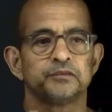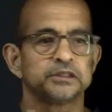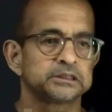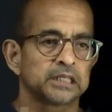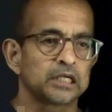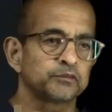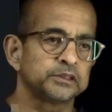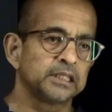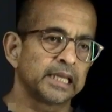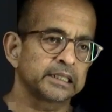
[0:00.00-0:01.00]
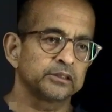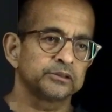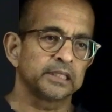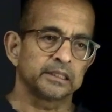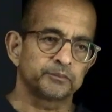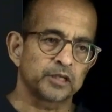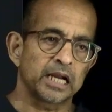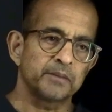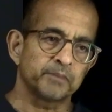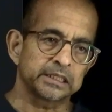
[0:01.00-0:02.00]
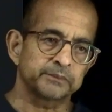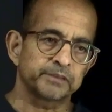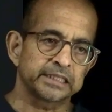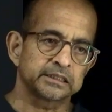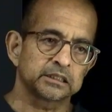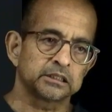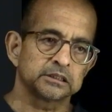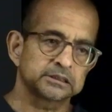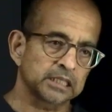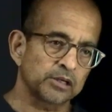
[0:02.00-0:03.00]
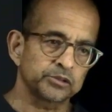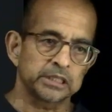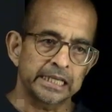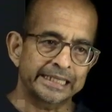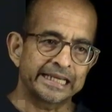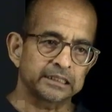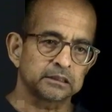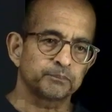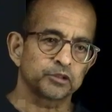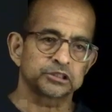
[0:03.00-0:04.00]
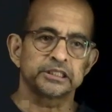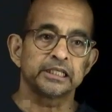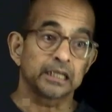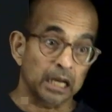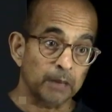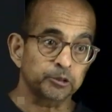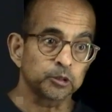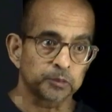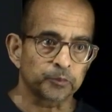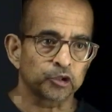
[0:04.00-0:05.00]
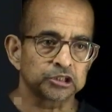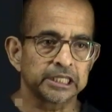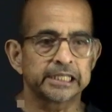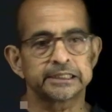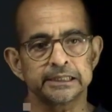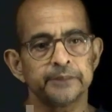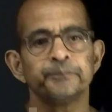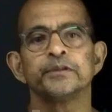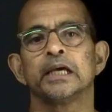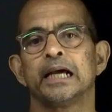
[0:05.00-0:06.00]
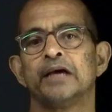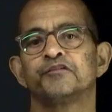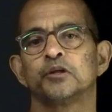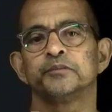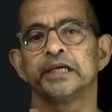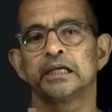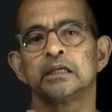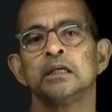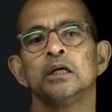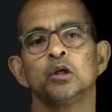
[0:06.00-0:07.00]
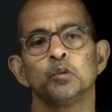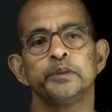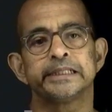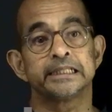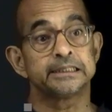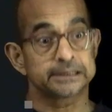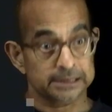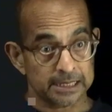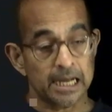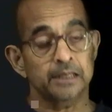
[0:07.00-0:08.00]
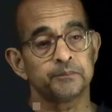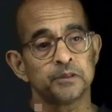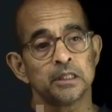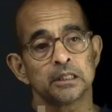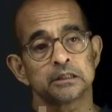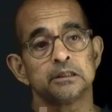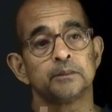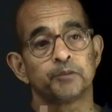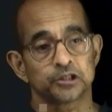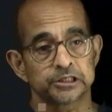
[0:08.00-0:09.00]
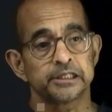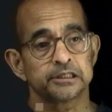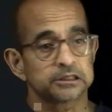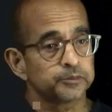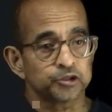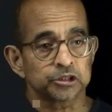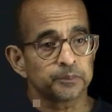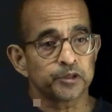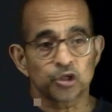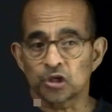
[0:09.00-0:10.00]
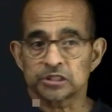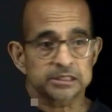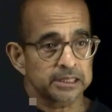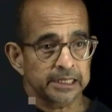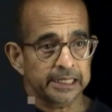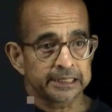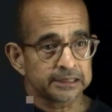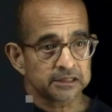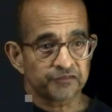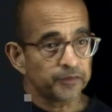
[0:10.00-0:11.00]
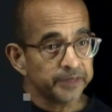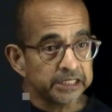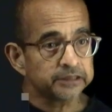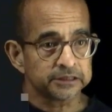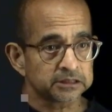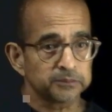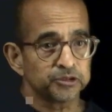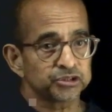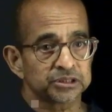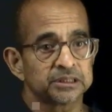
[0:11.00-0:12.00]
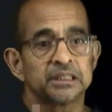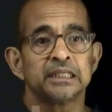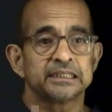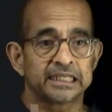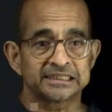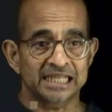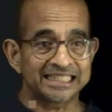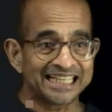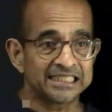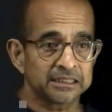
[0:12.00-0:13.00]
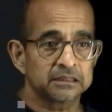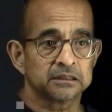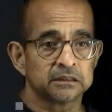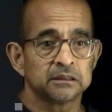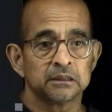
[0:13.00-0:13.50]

start with the likelihood and prior, multiply the kernels out, get the posterior up to proportionality, and from there we can describe the posterior distribution because it is a familiar distribution that is identical